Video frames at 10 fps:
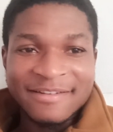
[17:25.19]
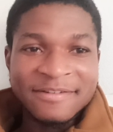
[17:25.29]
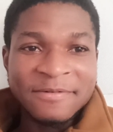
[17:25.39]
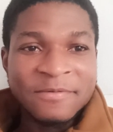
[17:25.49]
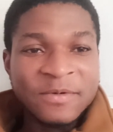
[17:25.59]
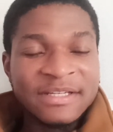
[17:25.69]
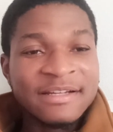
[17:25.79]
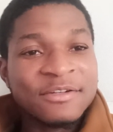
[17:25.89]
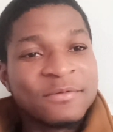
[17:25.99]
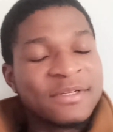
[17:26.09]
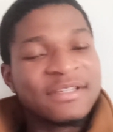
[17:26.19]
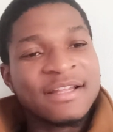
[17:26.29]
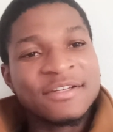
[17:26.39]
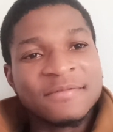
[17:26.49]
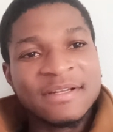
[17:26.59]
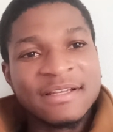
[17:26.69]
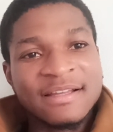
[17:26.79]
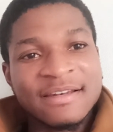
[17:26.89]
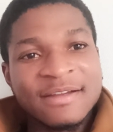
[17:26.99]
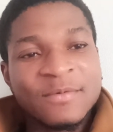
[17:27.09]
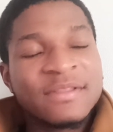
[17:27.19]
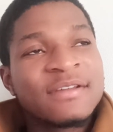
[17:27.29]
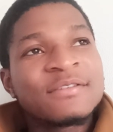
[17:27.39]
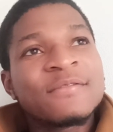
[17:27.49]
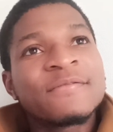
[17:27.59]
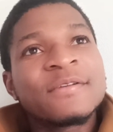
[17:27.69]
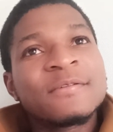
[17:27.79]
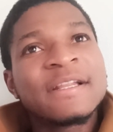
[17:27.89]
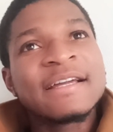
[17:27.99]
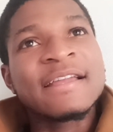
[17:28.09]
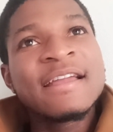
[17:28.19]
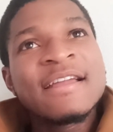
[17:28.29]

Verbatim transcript: You know, we tend to exaggerate like that. We tend to feel like